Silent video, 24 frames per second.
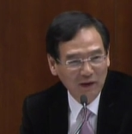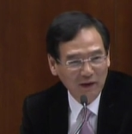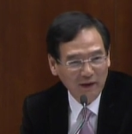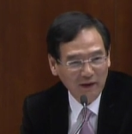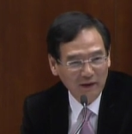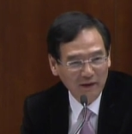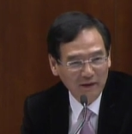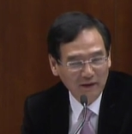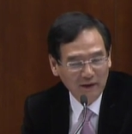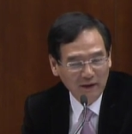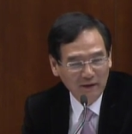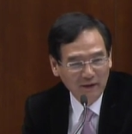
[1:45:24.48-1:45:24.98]

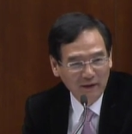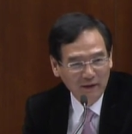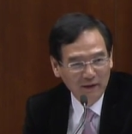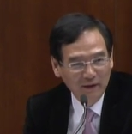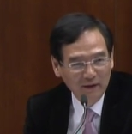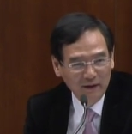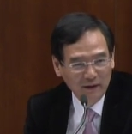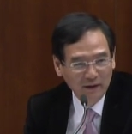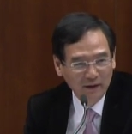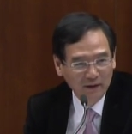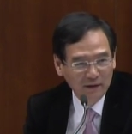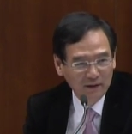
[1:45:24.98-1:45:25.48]
And they
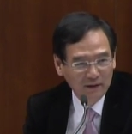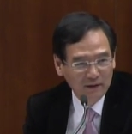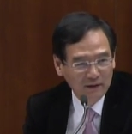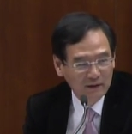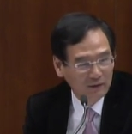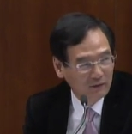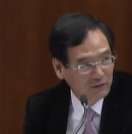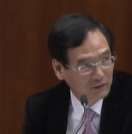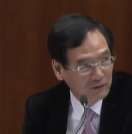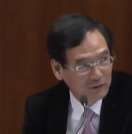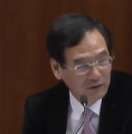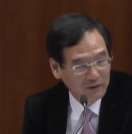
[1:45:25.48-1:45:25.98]
are
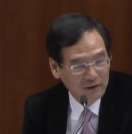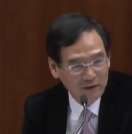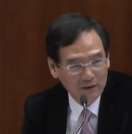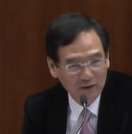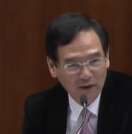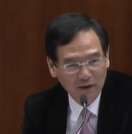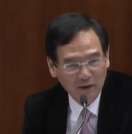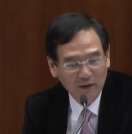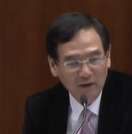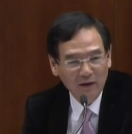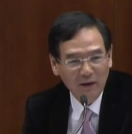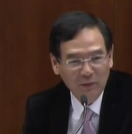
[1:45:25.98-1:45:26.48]

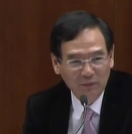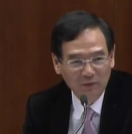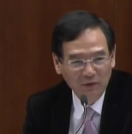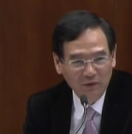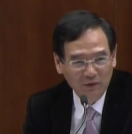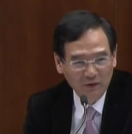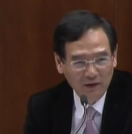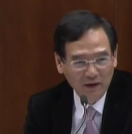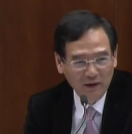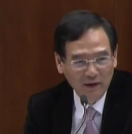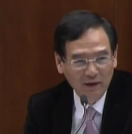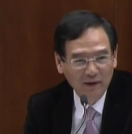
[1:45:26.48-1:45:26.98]
not
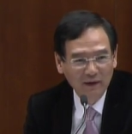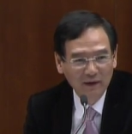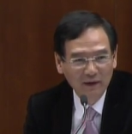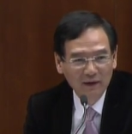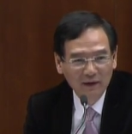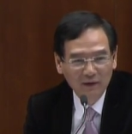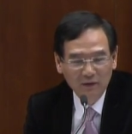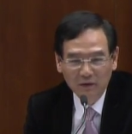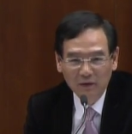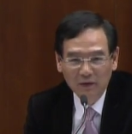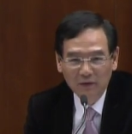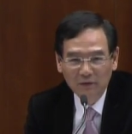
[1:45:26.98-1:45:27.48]
enjoying
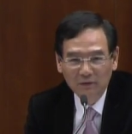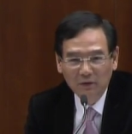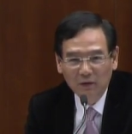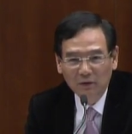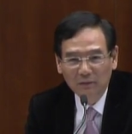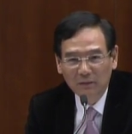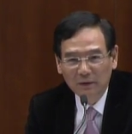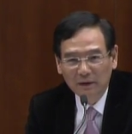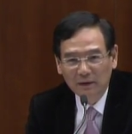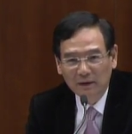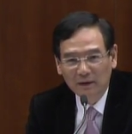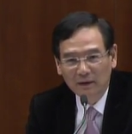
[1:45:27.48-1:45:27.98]
equal
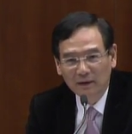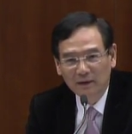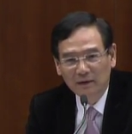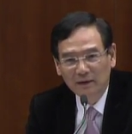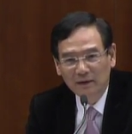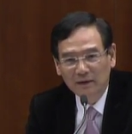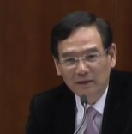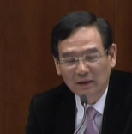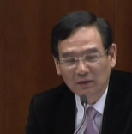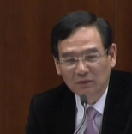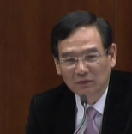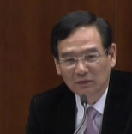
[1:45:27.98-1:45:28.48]

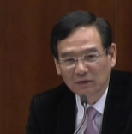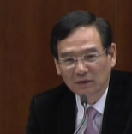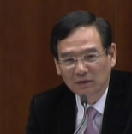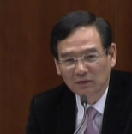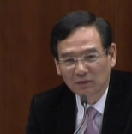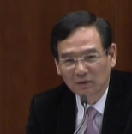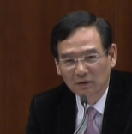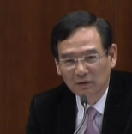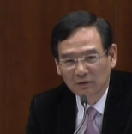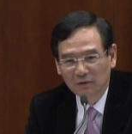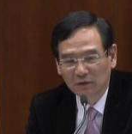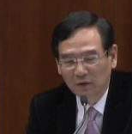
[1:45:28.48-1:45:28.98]
benefits.
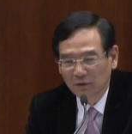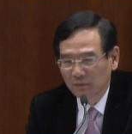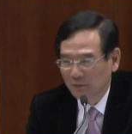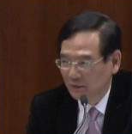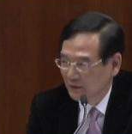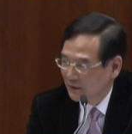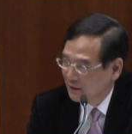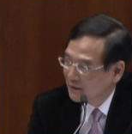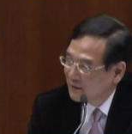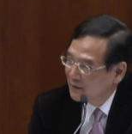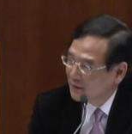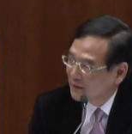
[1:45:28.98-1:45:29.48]

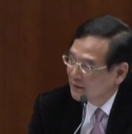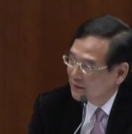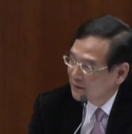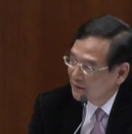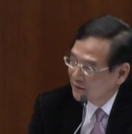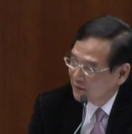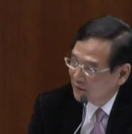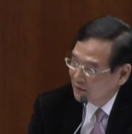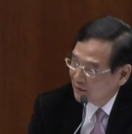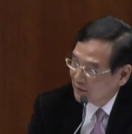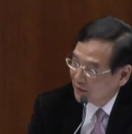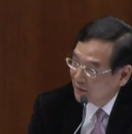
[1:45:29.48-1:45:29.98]
So that's
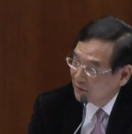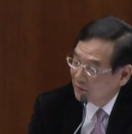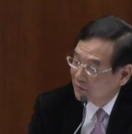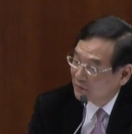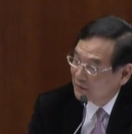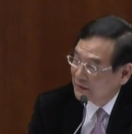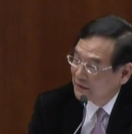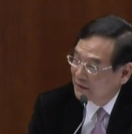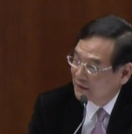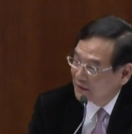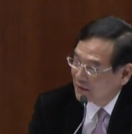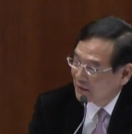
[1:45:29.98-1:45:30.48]
why
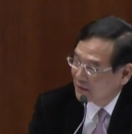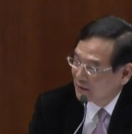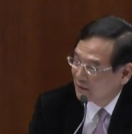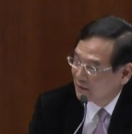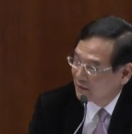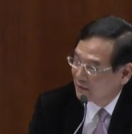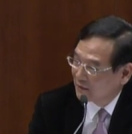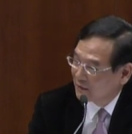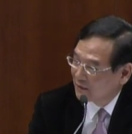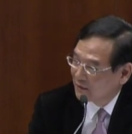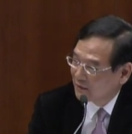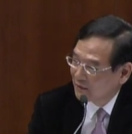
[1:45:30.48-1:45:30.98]

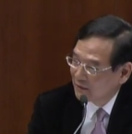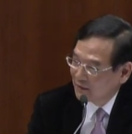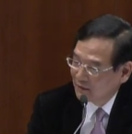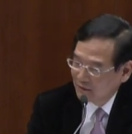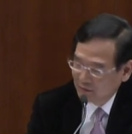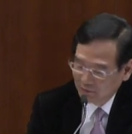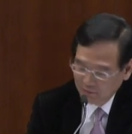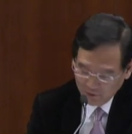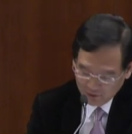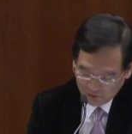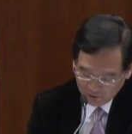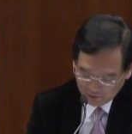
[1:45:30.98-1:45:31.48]
some
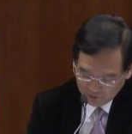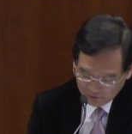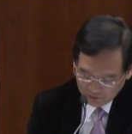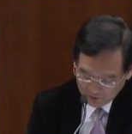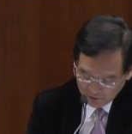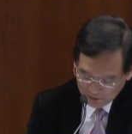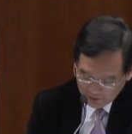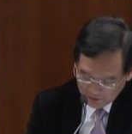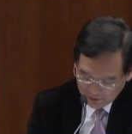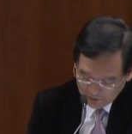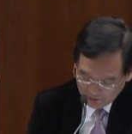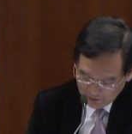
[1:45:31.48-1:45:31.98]
um,
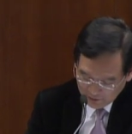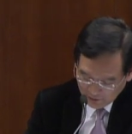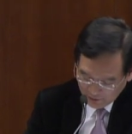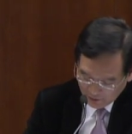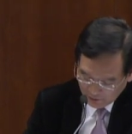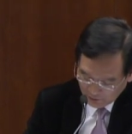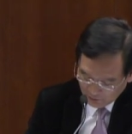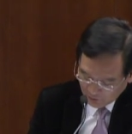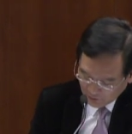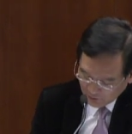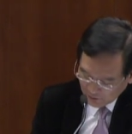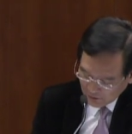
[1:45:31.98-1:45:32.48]

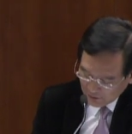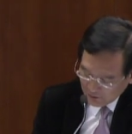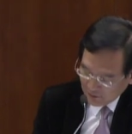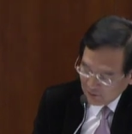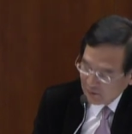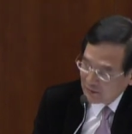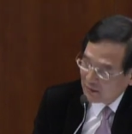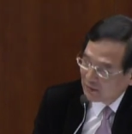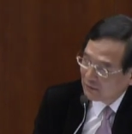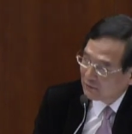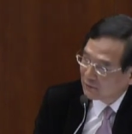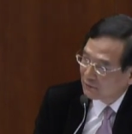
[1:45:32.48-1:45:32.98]
CBS
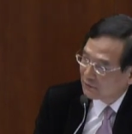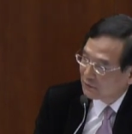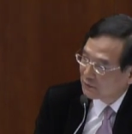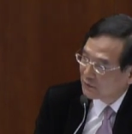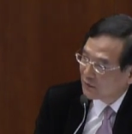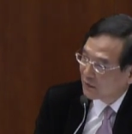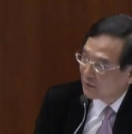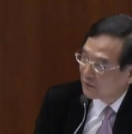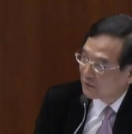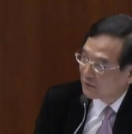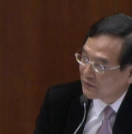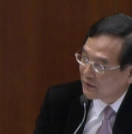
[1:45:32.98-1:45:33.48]

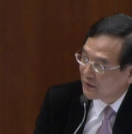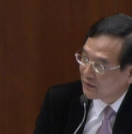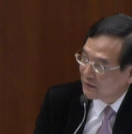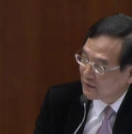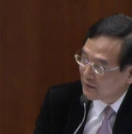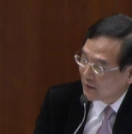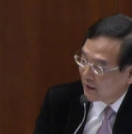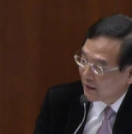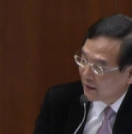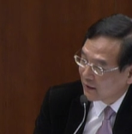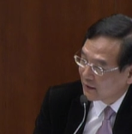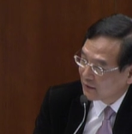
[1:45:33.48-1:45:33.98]

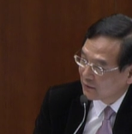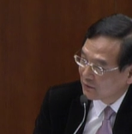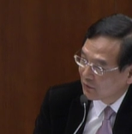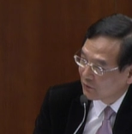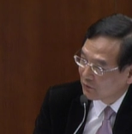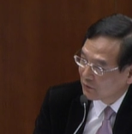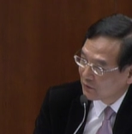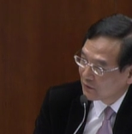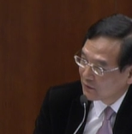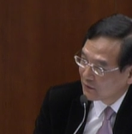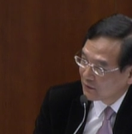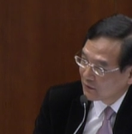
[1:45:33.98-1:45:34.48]
owners
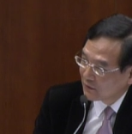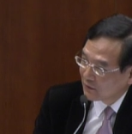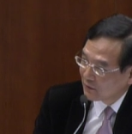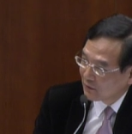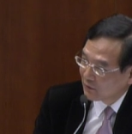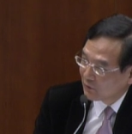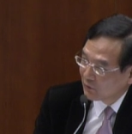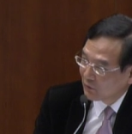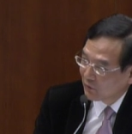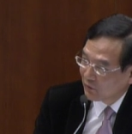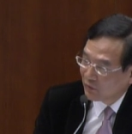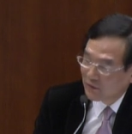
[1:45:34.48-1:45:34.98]
are
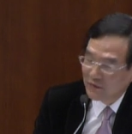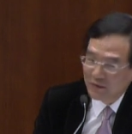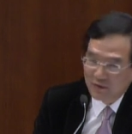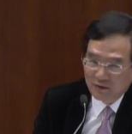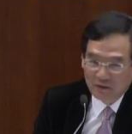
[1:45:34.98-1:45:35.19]
unhappy.